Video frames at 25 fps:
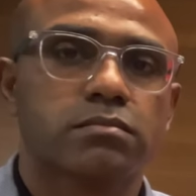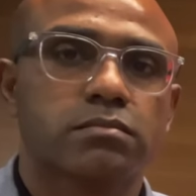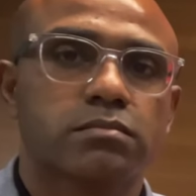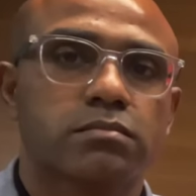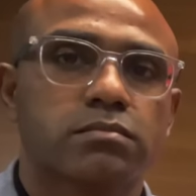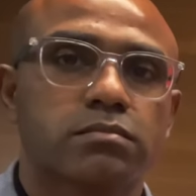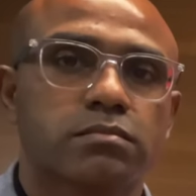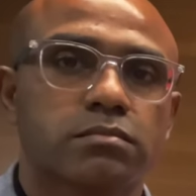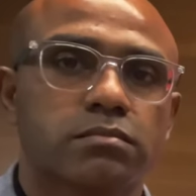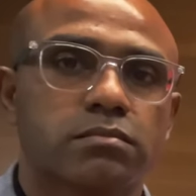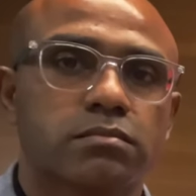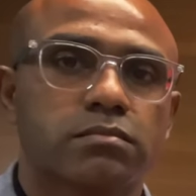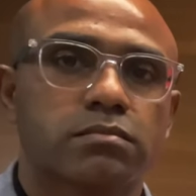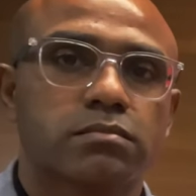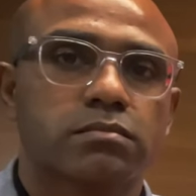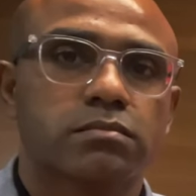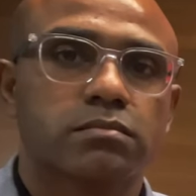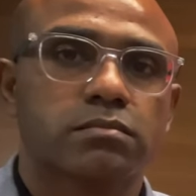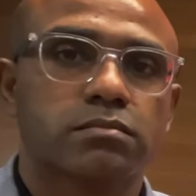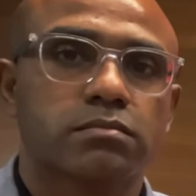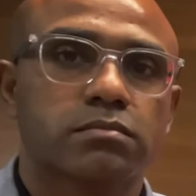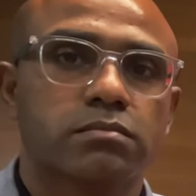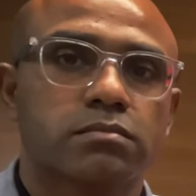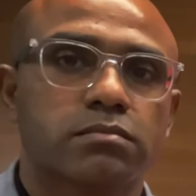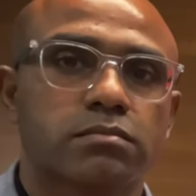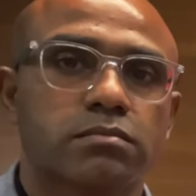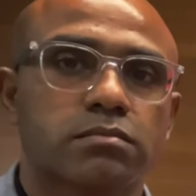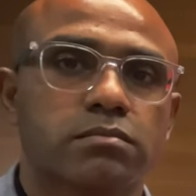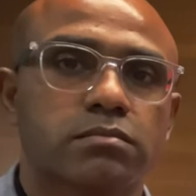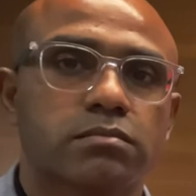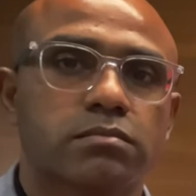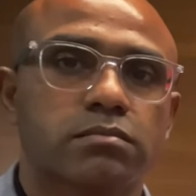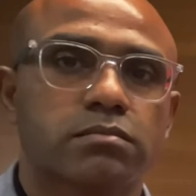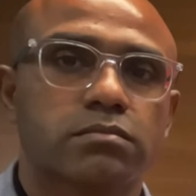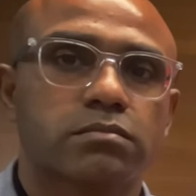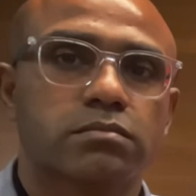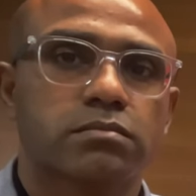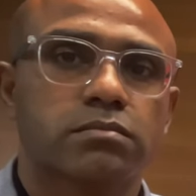
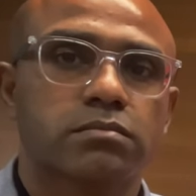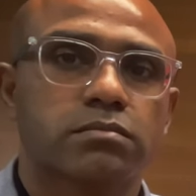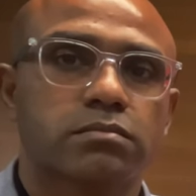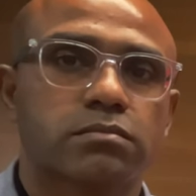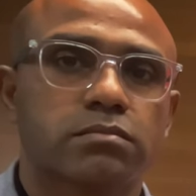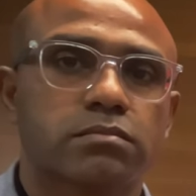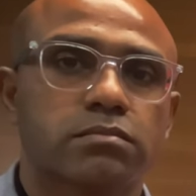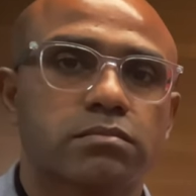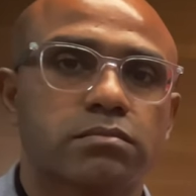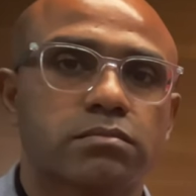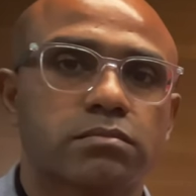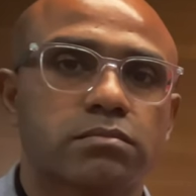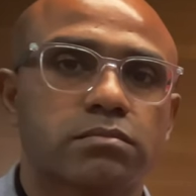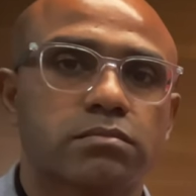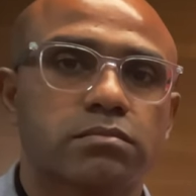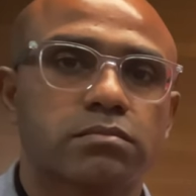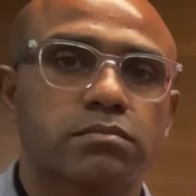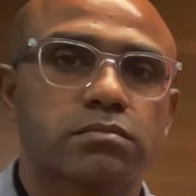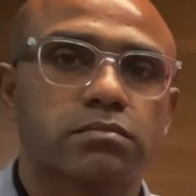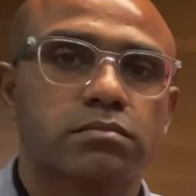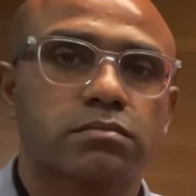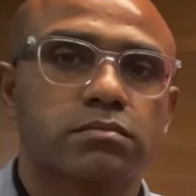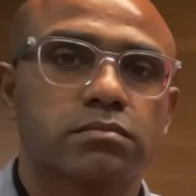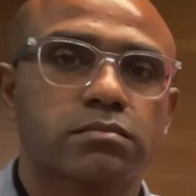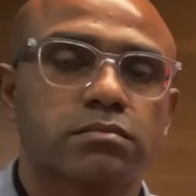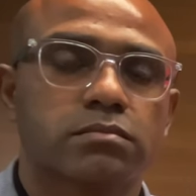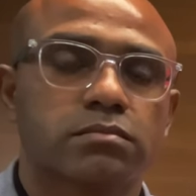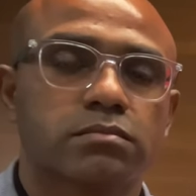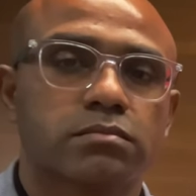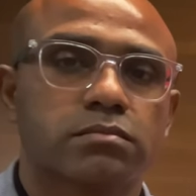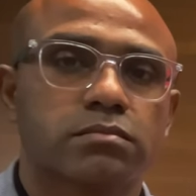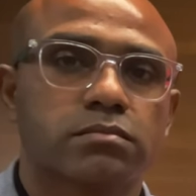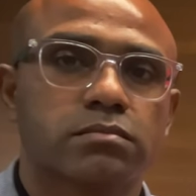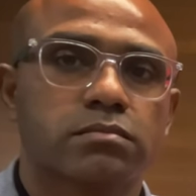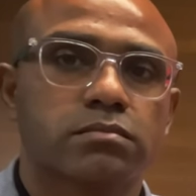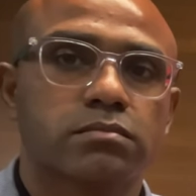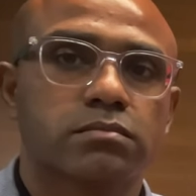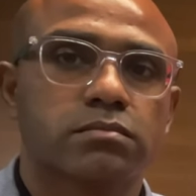
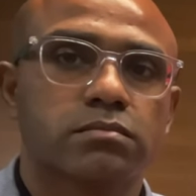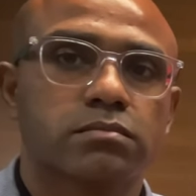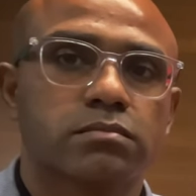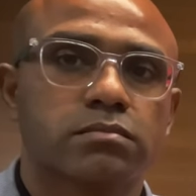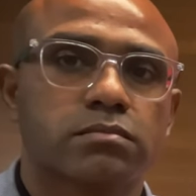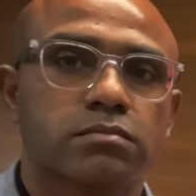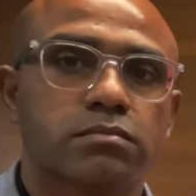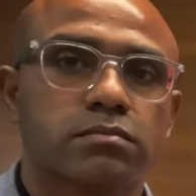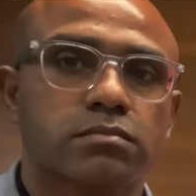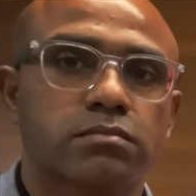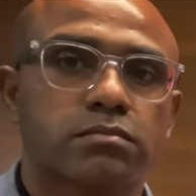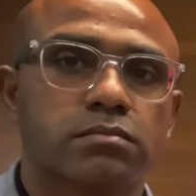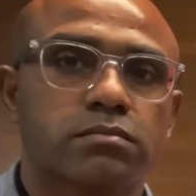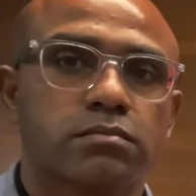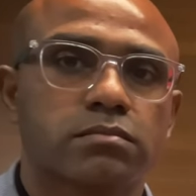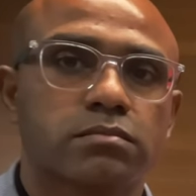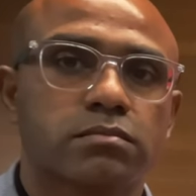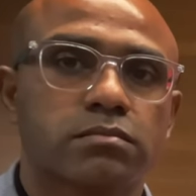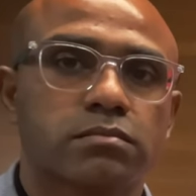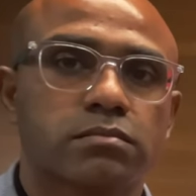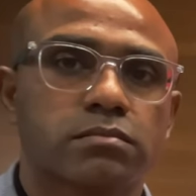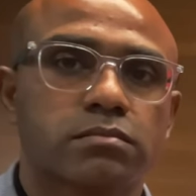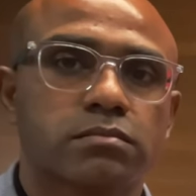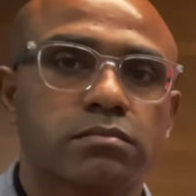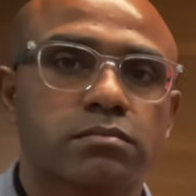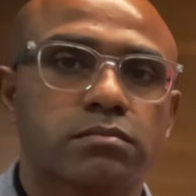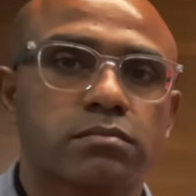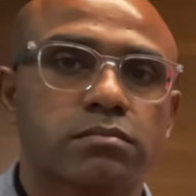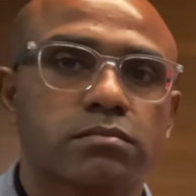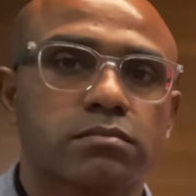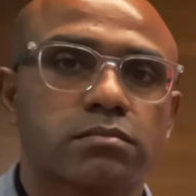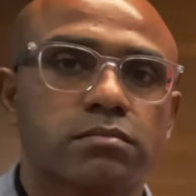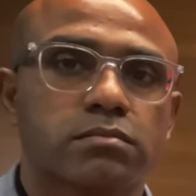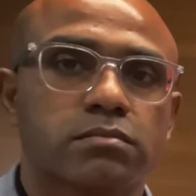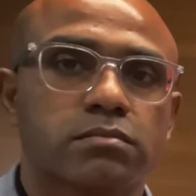[no speech]